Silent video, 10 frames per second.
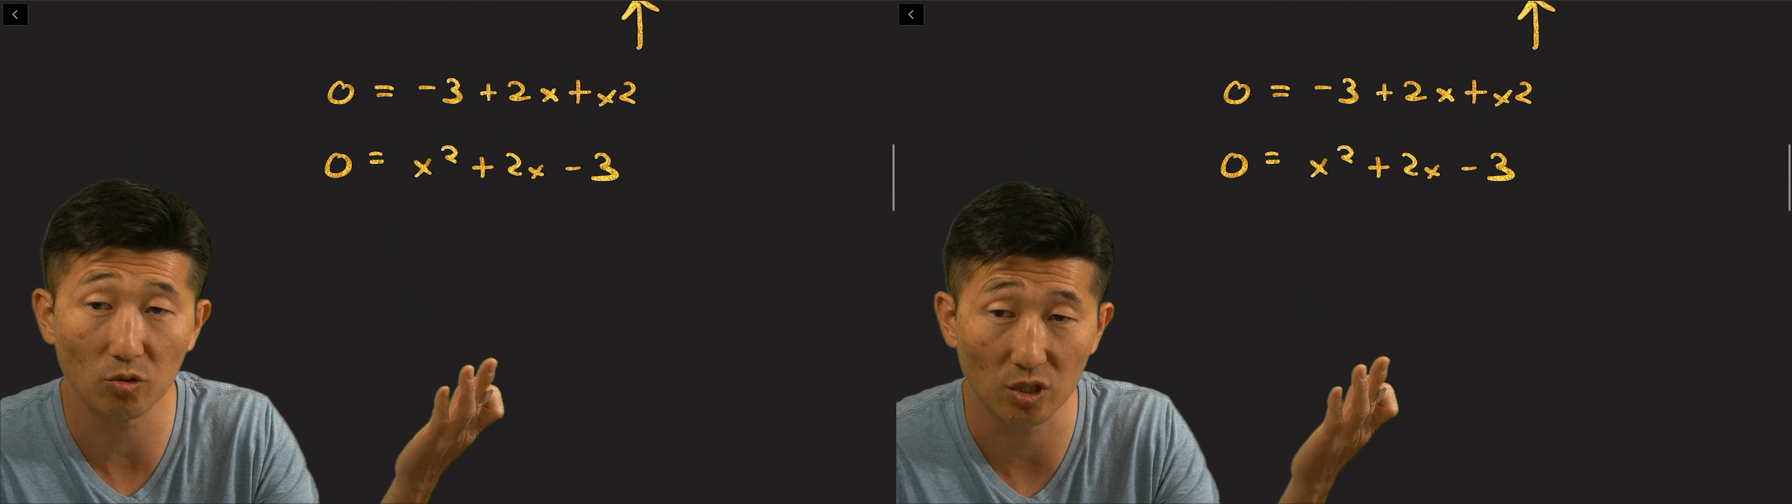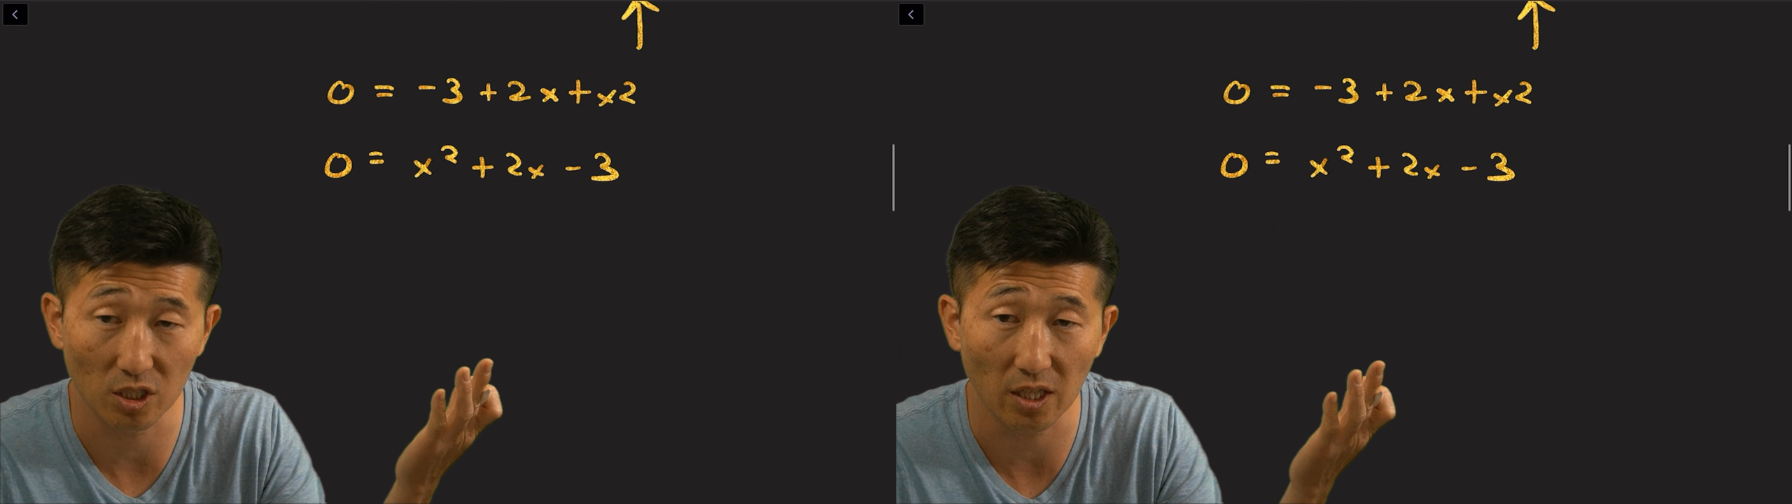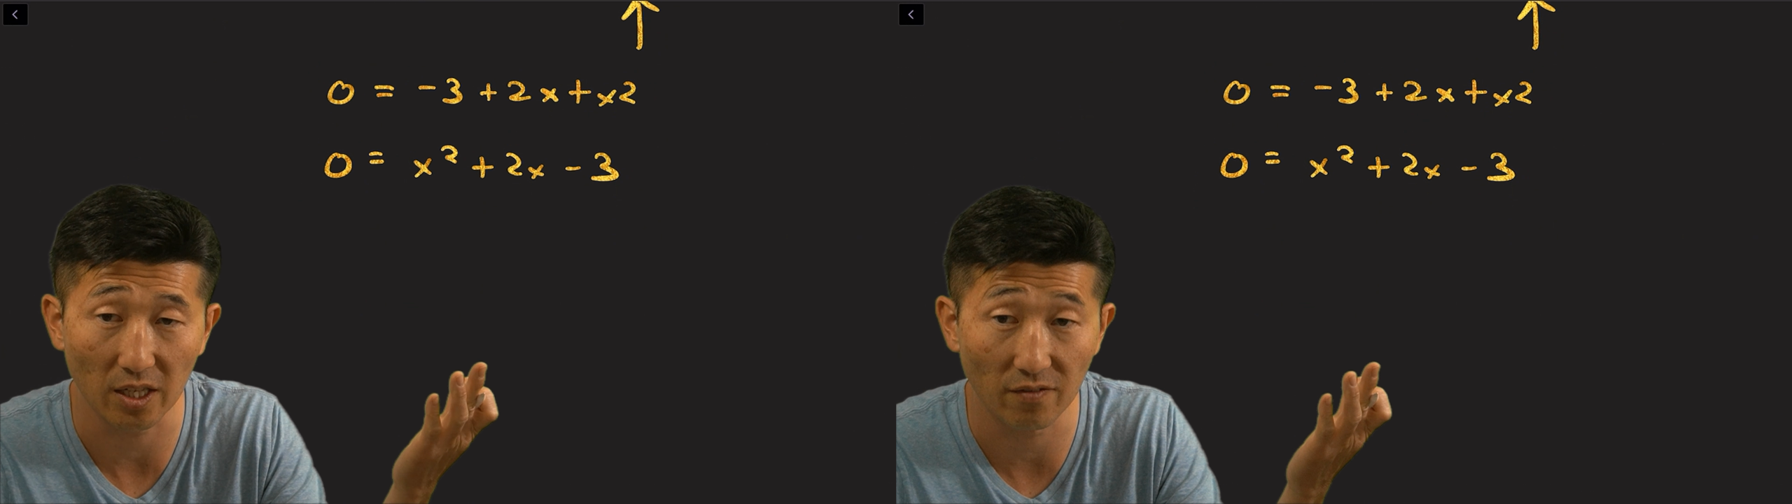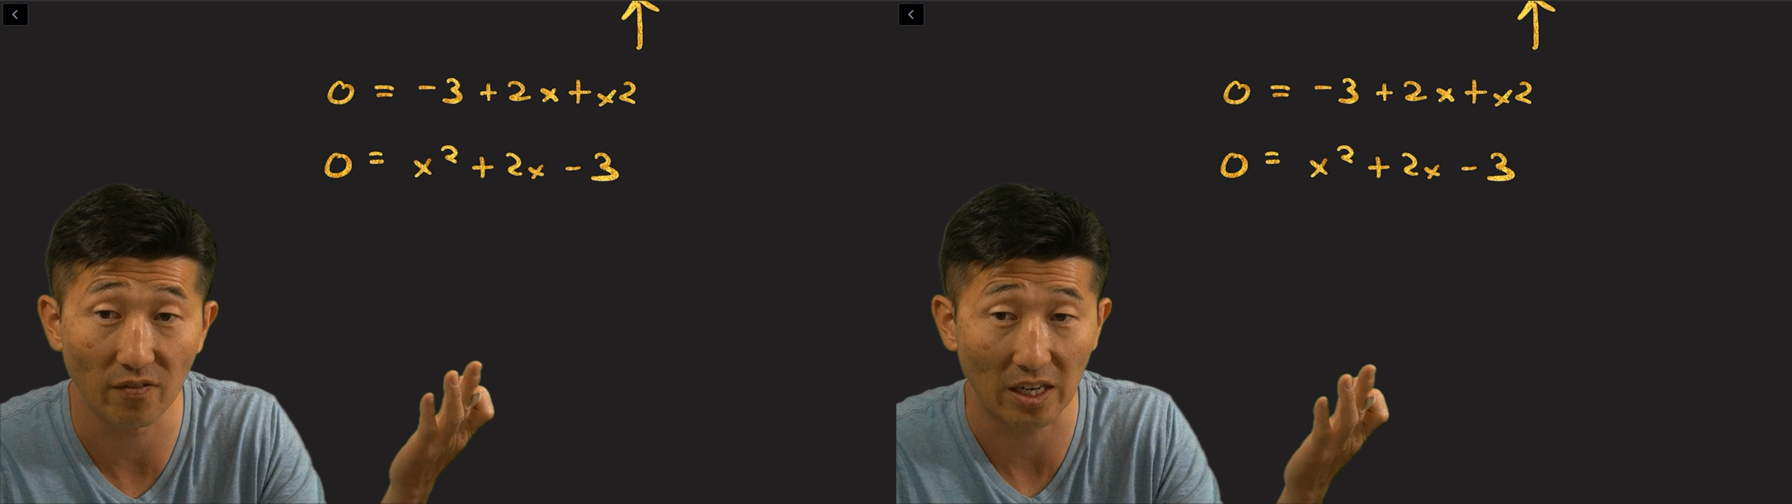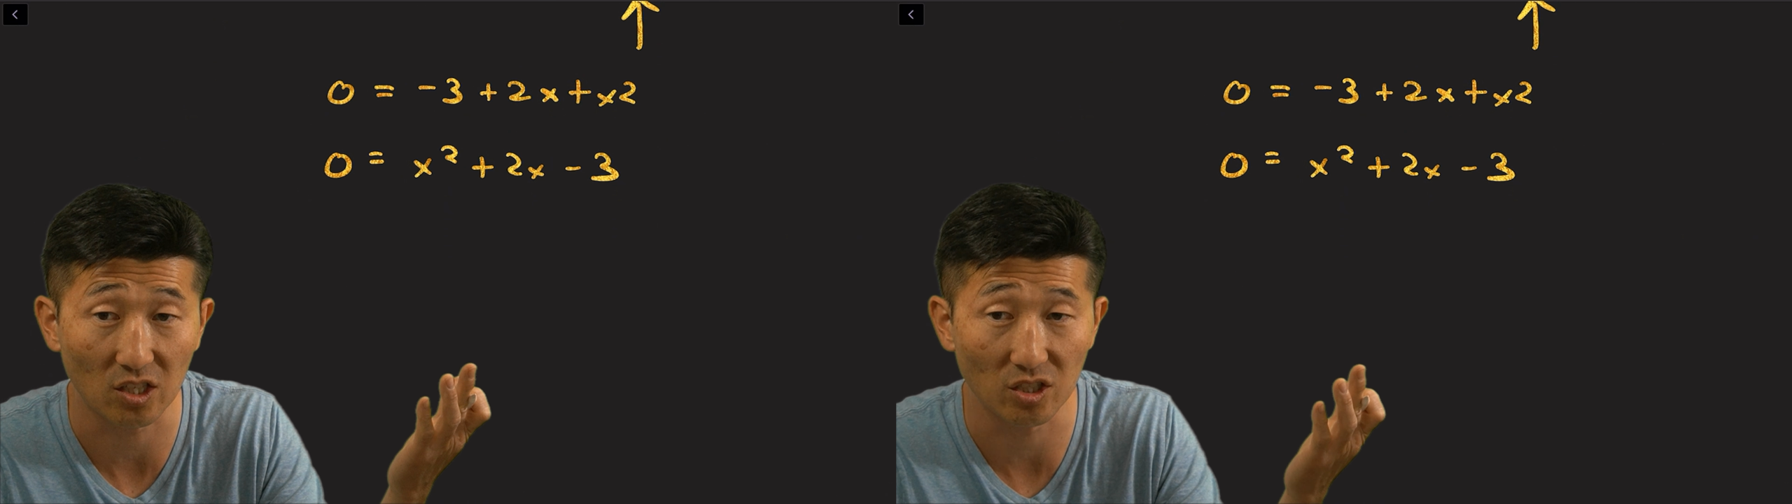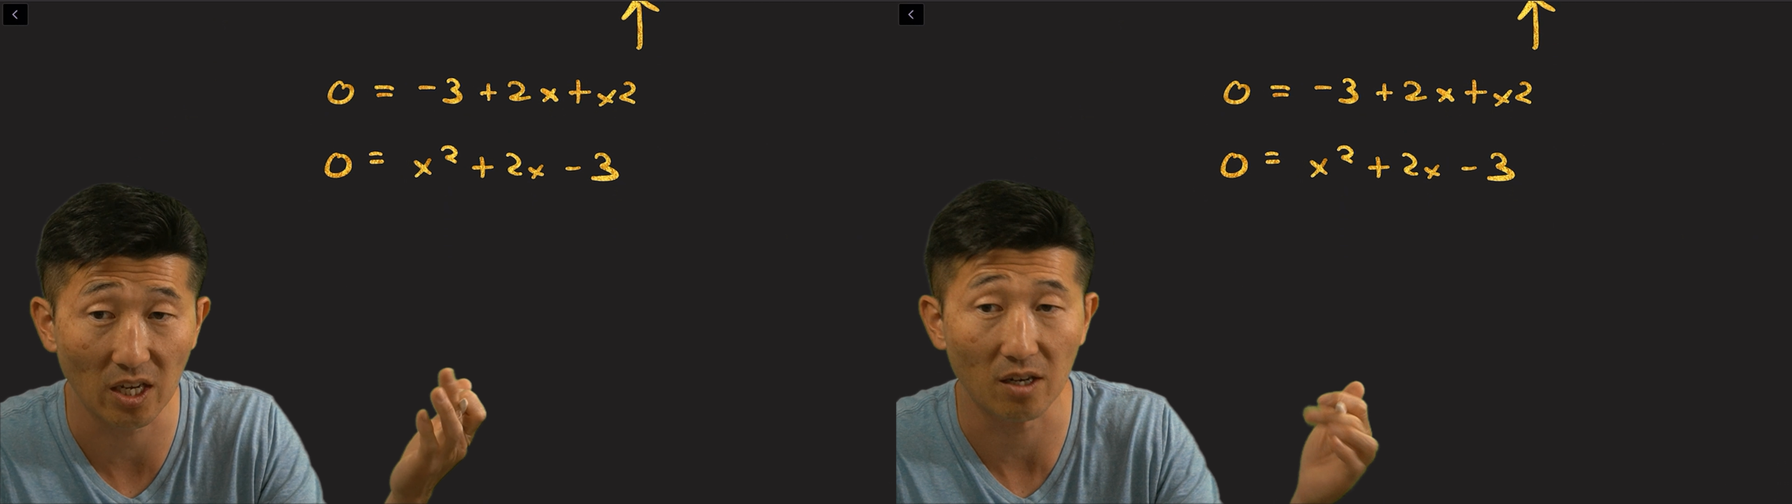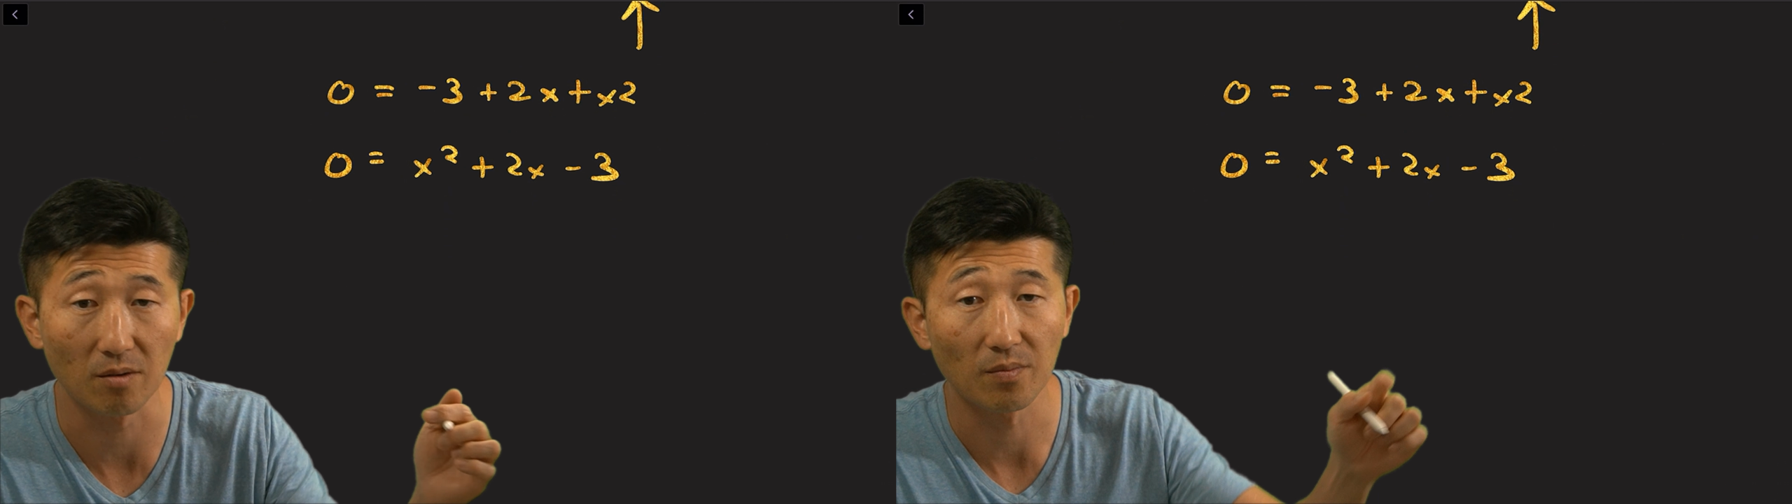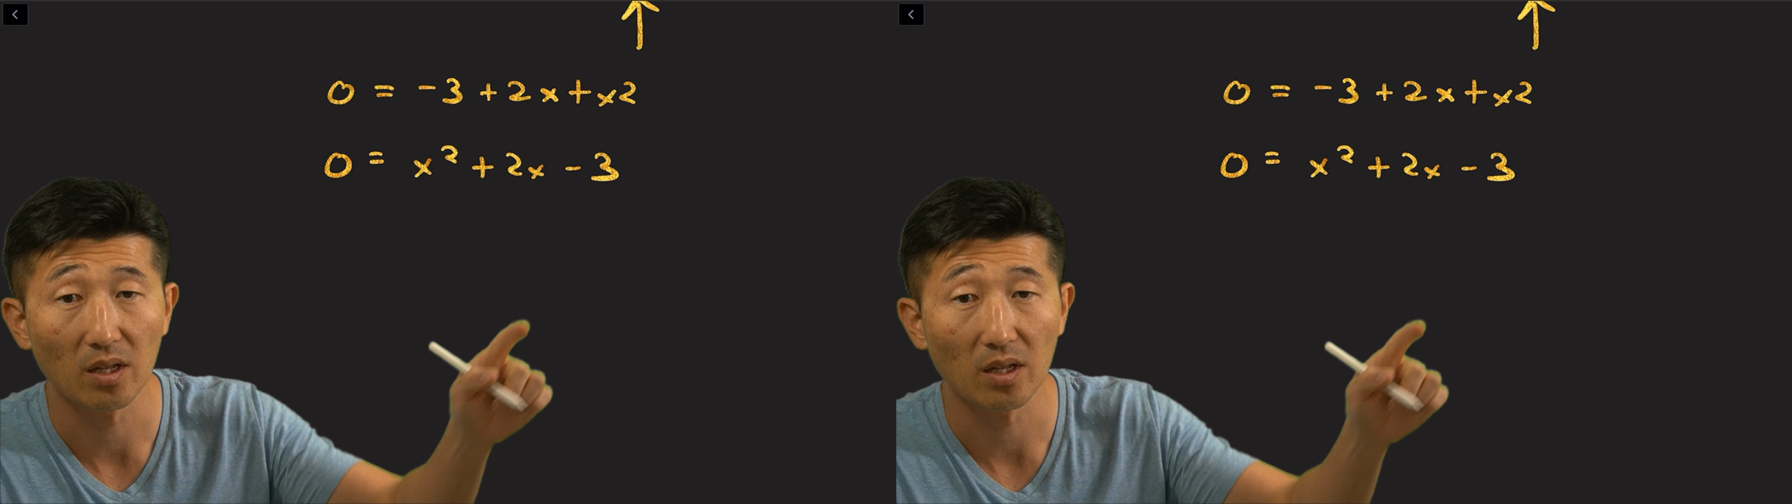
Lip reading: see that it factors out.